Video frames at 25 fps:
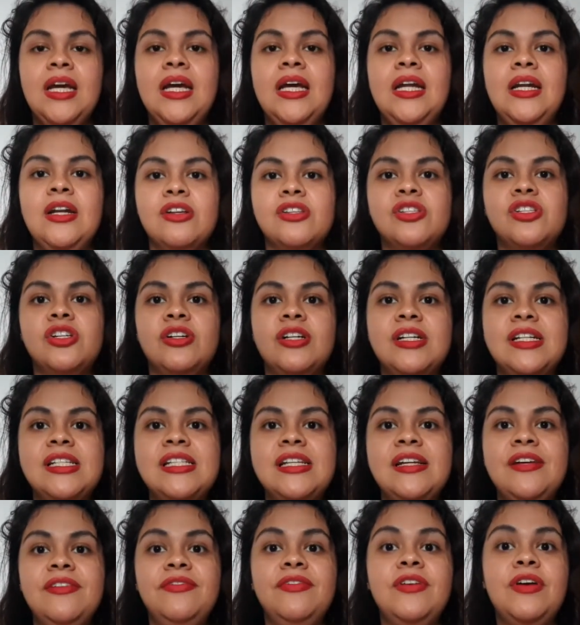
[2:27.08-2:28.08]
An
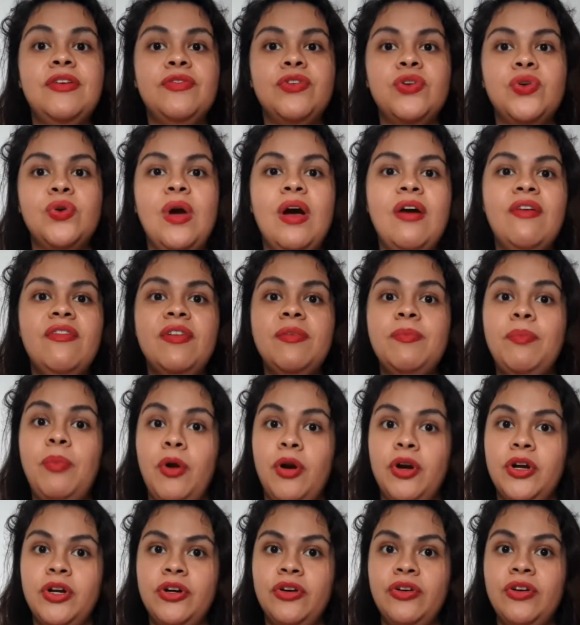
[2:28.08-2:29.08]
alternative, if you have a
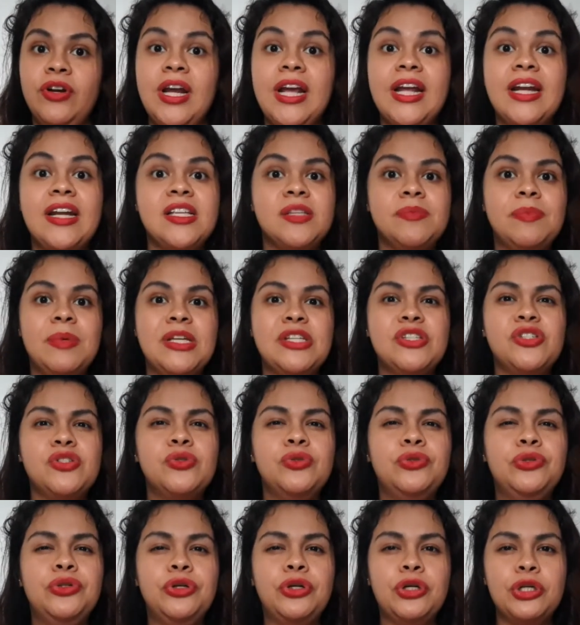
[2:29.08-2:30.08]
partner, it is best
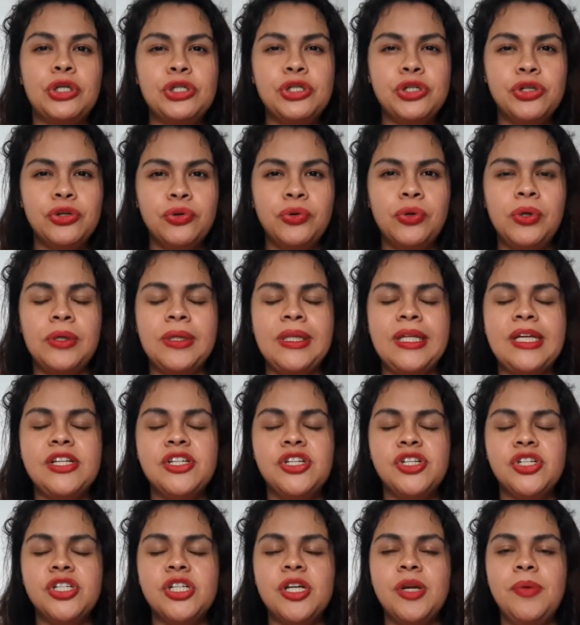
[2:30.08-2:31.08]
to nurture a
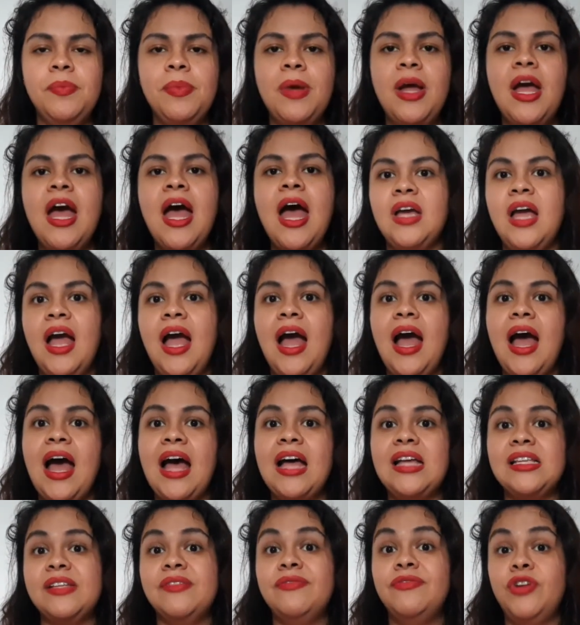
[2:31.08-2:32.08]
relationship,
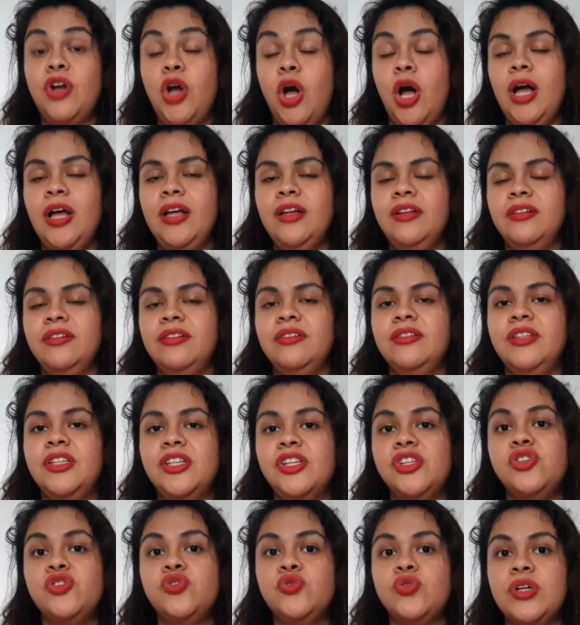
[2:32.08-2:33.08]
as if not,
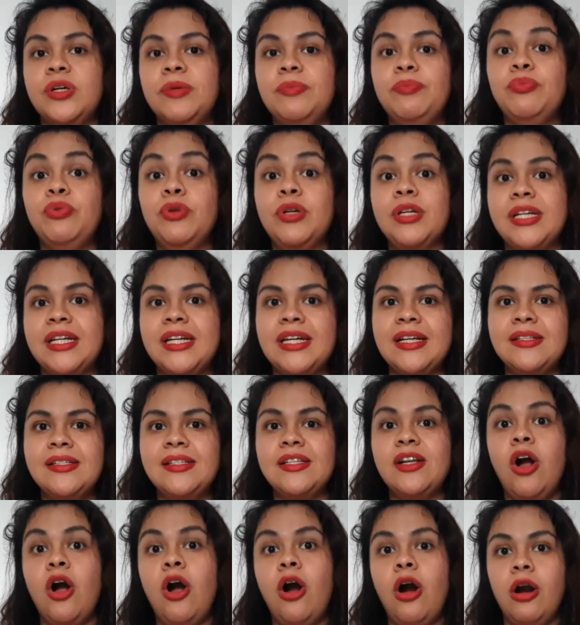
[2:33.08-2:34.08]
this dream
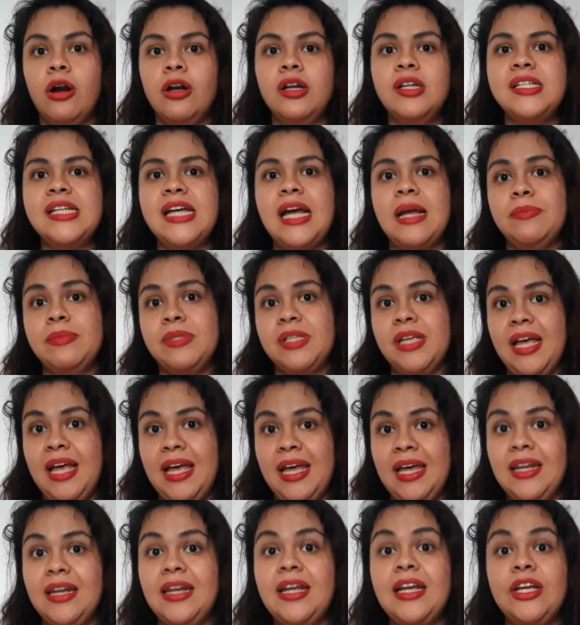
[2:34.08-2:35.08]
predicts hard times
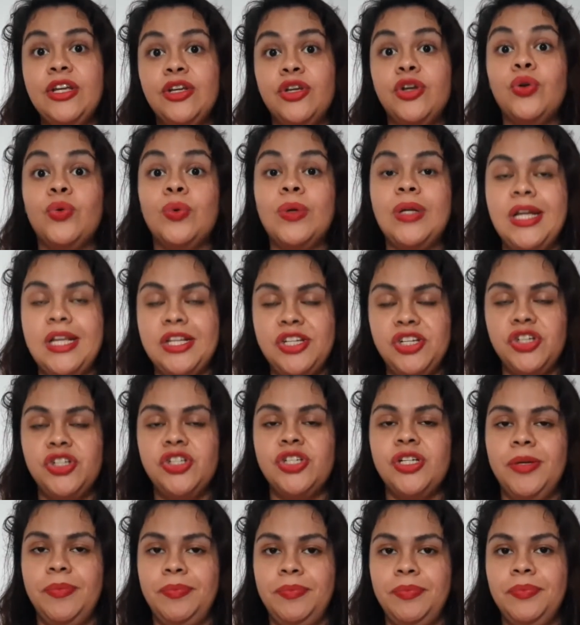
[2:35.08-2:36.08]
ahead in your
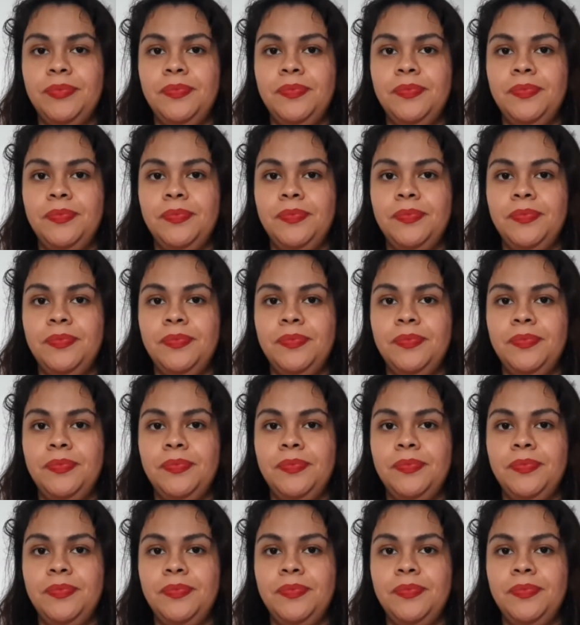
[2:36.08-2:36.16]
relationship.